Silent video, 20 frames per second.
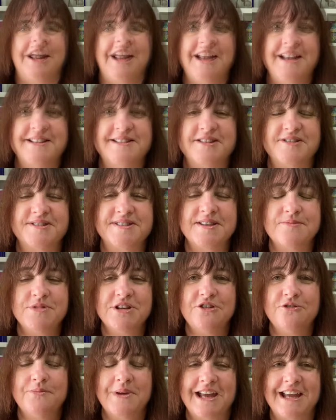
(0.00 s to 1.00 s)
Okay, so some of
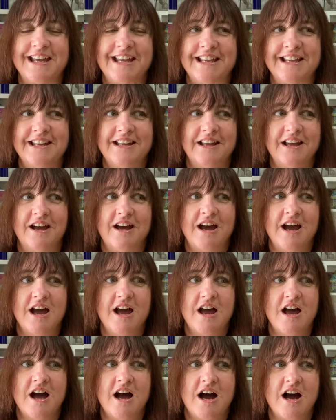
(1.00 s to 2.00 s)
you may
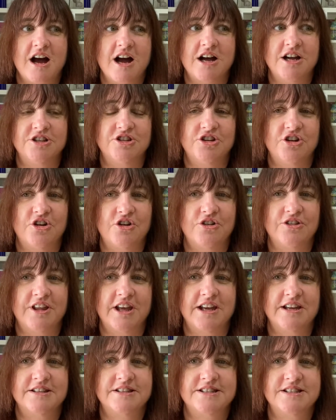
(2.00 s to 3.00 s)
know
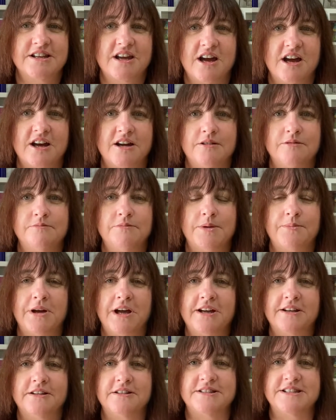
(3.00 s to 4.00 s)
that my
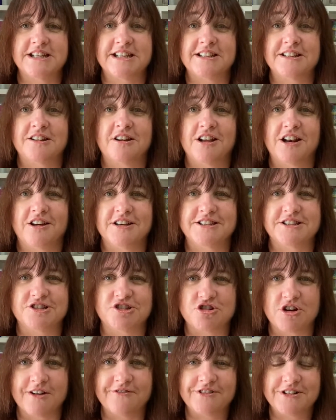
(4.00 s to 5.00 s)
partner Dean and I like to
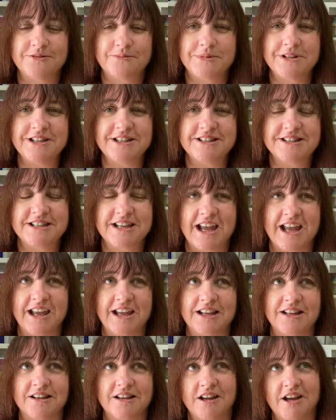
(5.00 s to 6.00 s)
travel a bit,
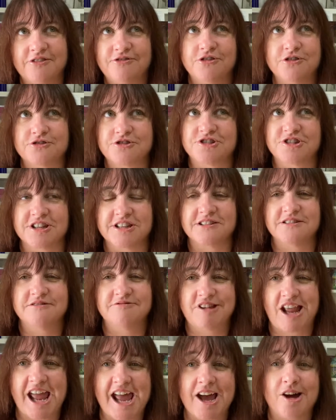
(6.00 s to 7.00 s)
and unfortunately
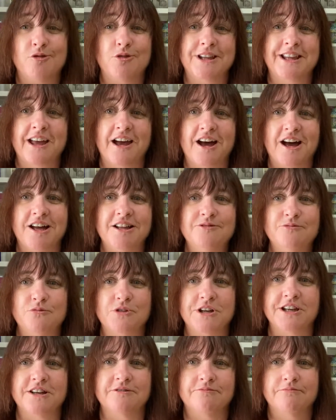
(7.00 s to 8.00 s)
now we can't.
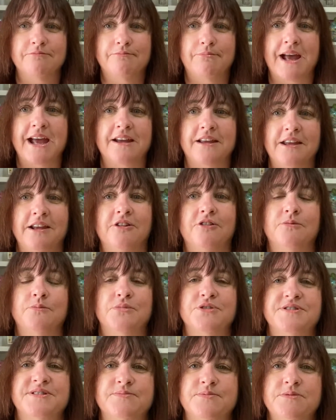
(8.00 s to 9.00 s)
We're back here in
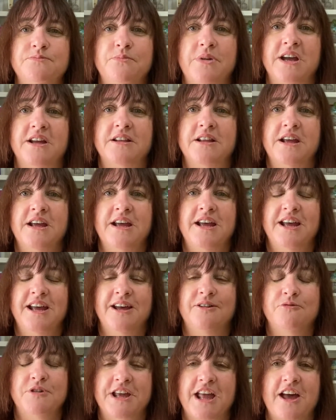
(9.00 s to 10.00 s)
Brisbane, but
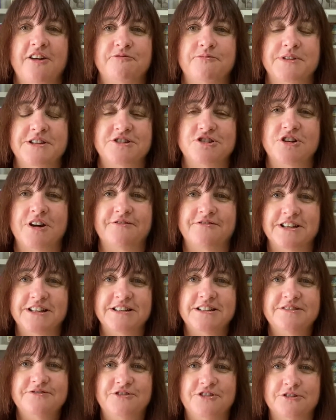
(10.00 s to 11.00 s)
we have been
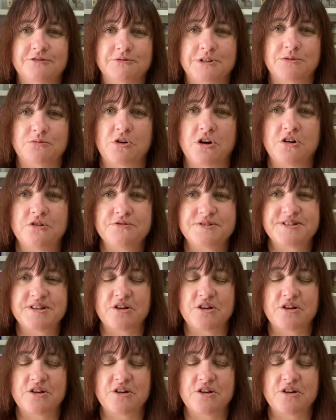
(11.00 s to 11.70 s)
traveling for a wee while.